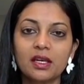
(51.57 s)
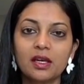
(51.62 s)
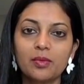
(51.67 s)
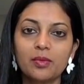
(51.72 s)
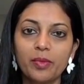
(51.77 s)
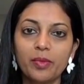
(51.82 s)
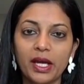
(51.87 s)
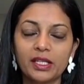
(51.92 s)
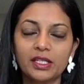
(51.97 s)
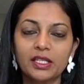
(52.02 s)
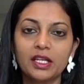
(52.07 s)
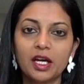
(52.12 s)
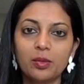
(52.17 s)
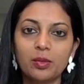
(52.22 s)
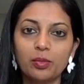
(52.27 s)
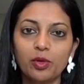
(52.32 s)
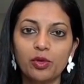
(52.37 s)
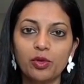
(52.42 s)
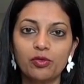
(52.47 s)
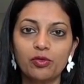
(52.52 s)
impacting our
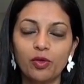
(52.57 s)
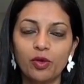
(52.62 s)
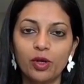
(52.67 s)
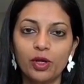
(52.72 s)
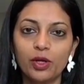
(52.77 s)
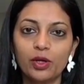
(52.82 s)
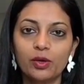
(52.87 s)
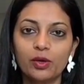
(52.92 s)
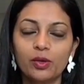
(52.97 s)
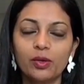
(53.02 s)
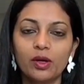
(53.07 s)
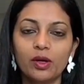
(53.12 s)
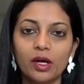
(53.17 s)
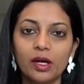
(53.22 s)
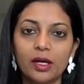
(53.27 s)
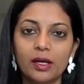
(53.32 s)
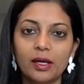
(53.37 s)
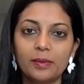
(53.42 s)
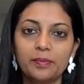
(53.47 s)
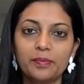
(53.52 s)
portfolio,
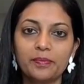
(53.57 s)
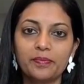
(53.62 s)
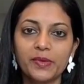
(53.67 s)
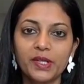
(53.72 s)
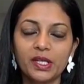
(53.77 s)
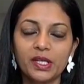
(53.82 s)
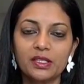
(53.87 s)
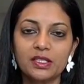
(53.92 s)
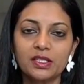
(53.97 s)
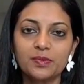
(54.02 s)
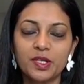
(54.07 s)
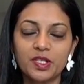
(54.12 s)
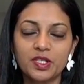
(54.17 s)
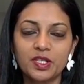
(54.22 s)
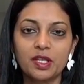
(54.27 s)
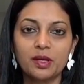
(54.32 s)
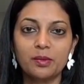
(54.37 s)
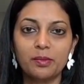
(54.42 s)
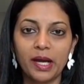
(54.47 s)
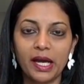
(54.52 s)

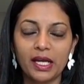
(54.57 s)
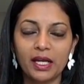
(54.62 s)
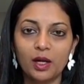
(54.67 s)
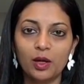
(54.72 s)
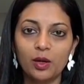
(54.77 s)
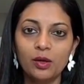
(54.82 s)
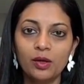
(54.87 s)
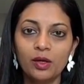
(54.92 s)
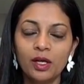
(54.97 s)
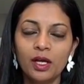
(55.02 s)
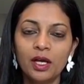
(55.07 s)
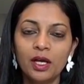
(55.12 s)
especially in Bangalore.